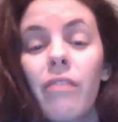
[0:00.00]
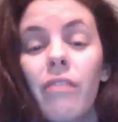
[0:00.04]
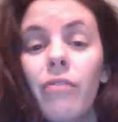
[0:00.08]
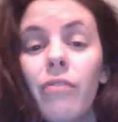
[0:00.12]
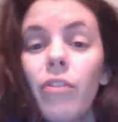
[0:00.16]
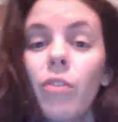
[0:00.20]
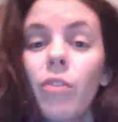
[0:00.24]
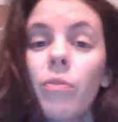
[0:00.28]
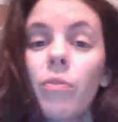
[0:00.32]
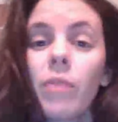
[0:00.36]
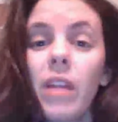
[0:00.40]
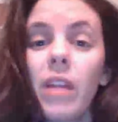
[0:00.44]

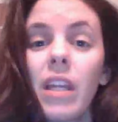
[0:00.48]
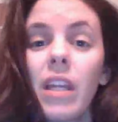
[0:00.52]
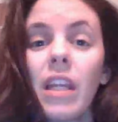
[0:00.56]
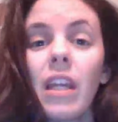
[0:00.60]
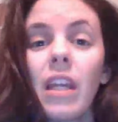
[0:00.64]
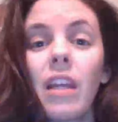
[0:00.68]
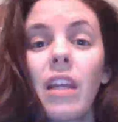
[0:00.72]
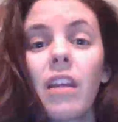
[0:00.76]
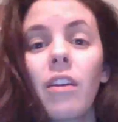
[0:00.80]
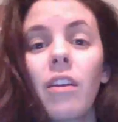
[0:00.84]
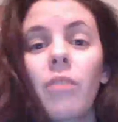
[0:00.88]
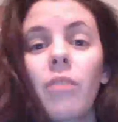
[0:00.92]
If you're
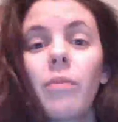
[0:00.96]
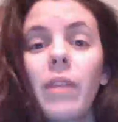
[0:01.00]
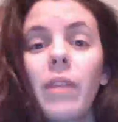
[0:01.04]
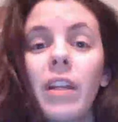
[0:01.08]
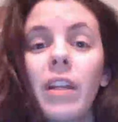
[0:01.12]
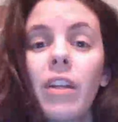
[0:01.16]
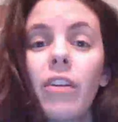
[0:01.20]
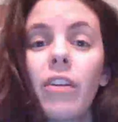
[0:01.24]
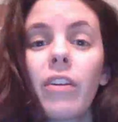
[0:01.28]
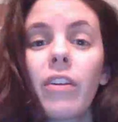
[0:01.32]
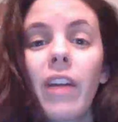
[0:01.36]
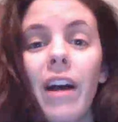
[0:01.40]
reading
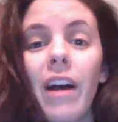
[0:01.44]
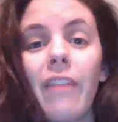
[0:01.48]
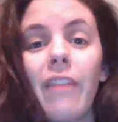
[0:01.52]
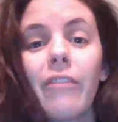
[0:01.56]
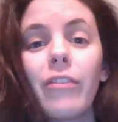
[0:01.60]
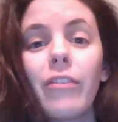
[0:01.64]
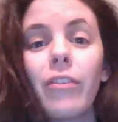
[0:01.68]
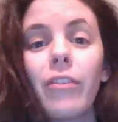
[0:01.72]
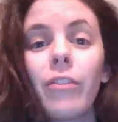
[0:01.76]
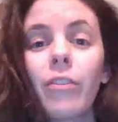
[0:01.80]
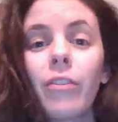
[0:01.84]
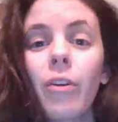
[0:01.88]
your
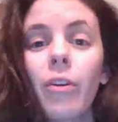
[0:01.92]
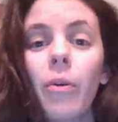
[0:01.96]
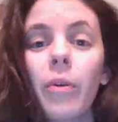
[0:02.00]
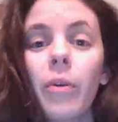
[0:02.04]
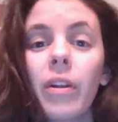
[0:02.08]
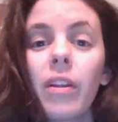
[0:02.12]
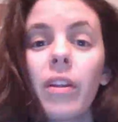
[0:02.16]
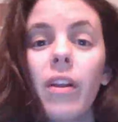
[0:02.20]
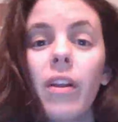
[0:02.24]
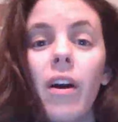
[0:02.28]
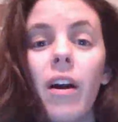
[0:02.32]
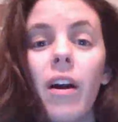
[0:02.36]
novel,
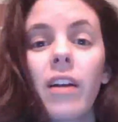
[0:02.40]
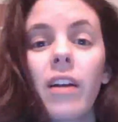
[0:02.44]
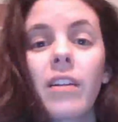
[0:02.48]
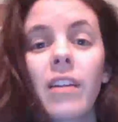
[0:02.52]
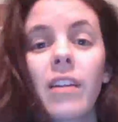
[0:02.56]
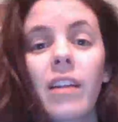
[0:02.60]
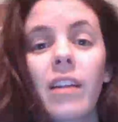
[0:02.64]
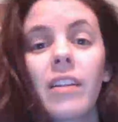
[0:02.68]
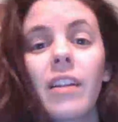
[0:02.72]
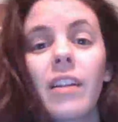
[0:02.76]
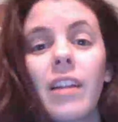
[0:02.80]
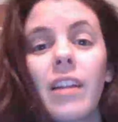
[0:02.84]
going
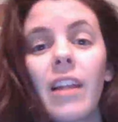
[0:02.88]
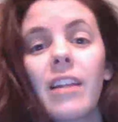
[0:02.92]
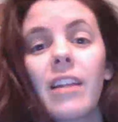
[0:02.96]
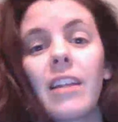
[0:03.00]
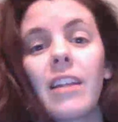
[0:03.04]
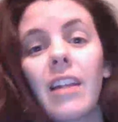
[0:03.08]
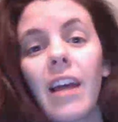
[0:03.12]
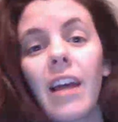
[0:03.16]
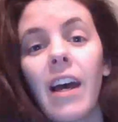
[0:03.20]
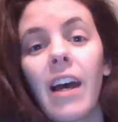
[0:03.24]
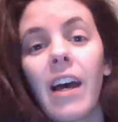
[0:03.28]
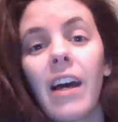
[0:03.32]
along, da da da
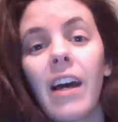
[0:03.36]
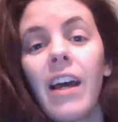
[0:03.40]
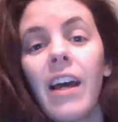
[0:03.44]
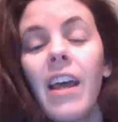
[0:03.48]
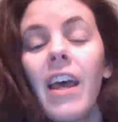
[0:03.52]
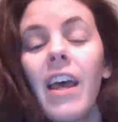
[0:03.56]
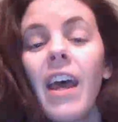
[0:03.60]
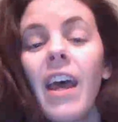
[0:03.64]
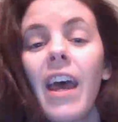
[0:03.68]
da da,